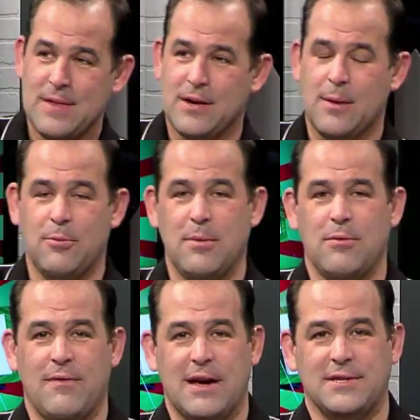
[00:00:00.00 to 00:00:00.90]
A couple of
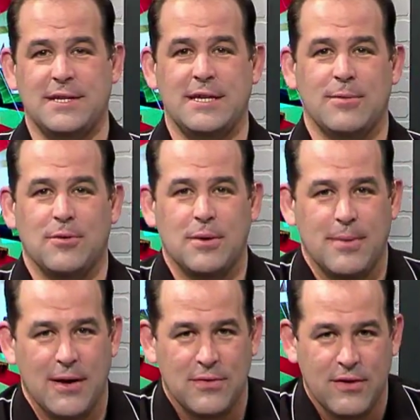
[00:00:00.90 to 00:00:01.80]
people have actually emailed me
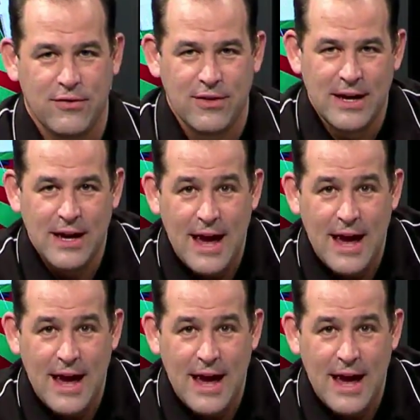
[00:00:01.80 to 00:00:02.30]
about this.